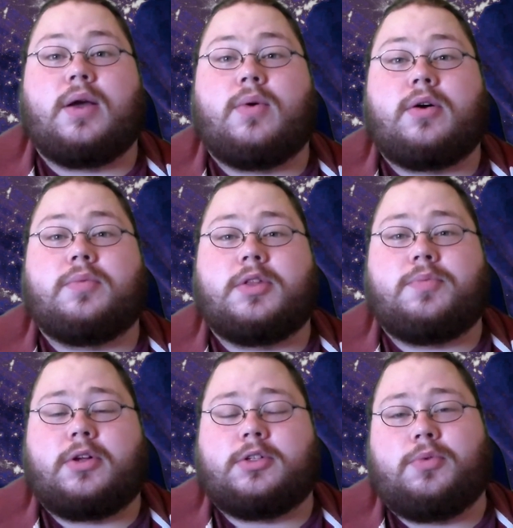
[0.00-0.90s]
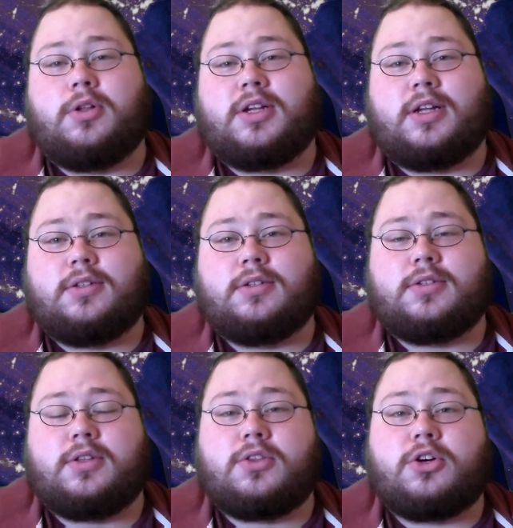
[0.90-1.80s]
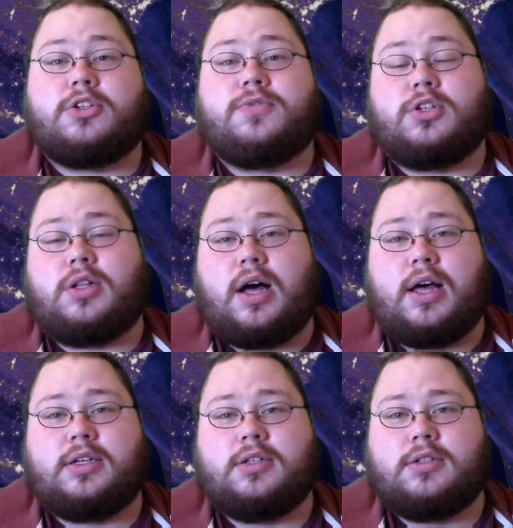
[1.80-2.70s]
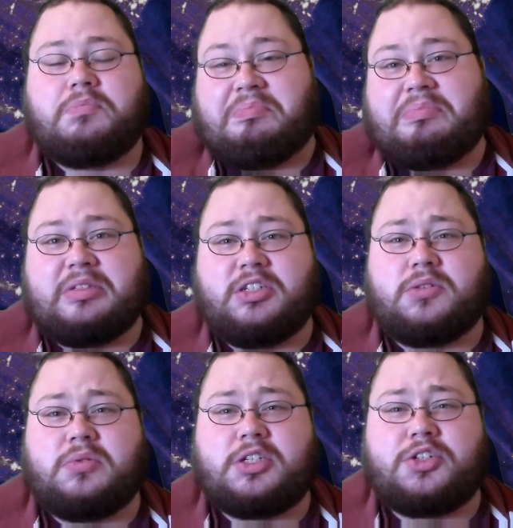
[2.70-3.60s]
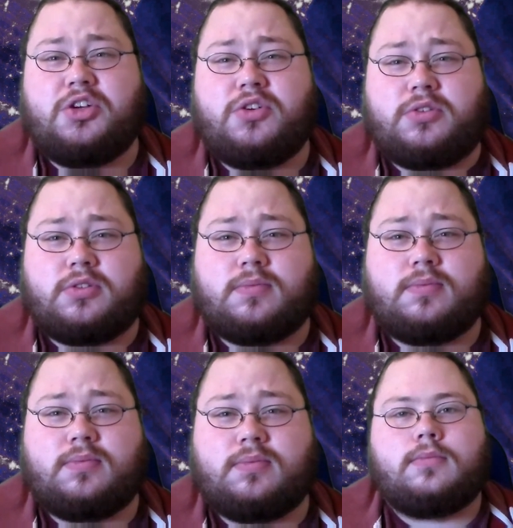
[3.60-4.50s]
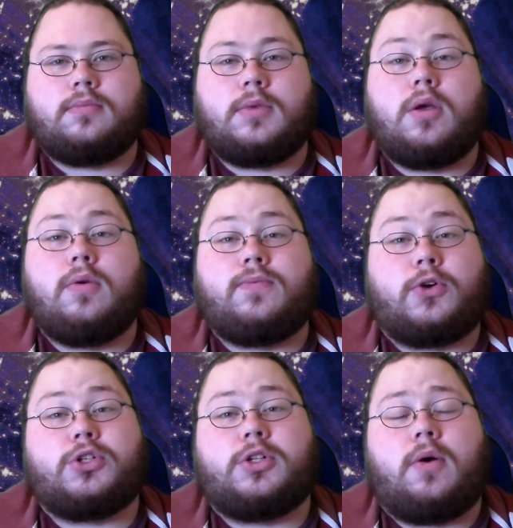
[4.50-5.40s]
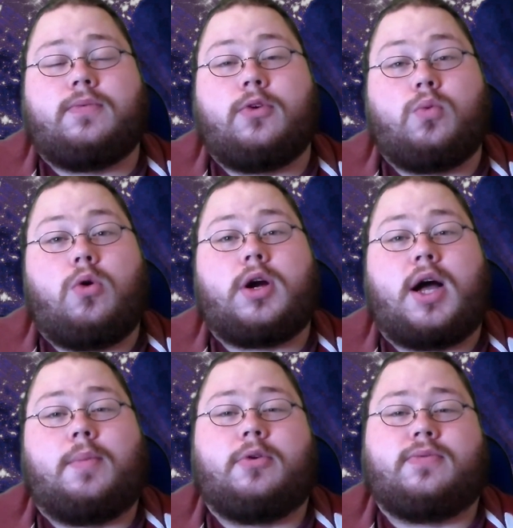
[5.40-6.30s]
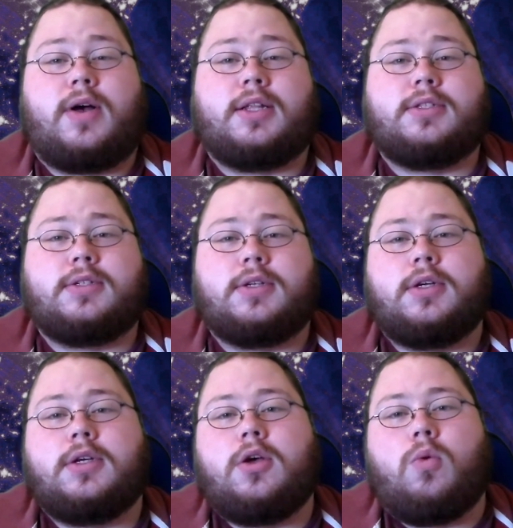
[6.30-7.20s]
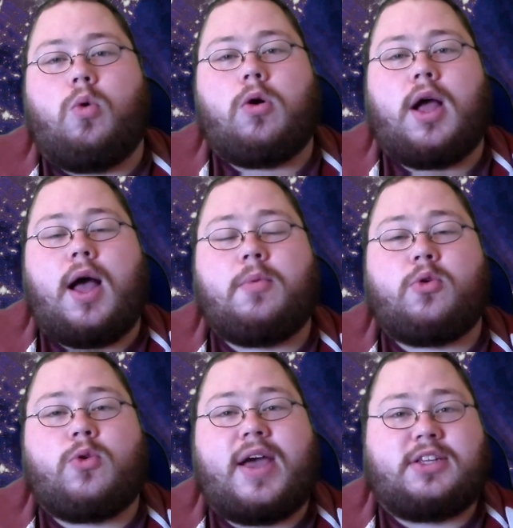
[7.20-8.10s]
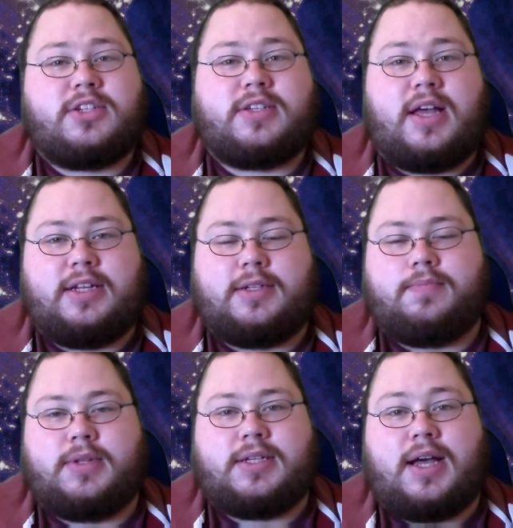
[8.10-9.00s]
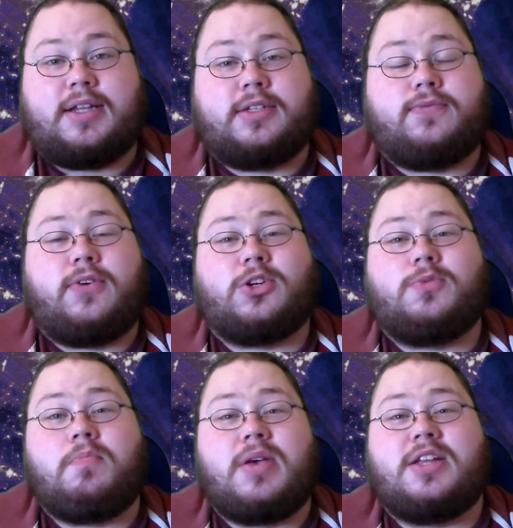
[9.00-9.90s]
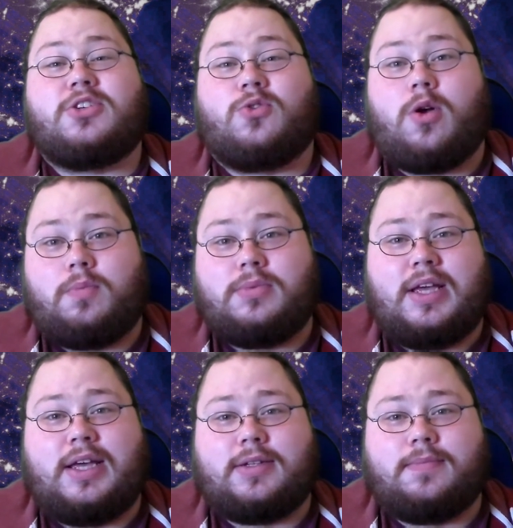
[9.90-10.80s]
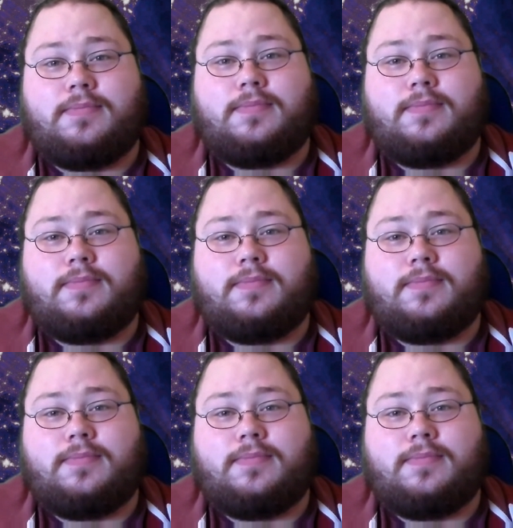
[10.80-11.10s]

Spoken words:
welcome to the Buttons Bulletin. It's the 3rd of July. Here's the week's news. First up, for Warhammer fans, Warhammer Regicide has had its first major update.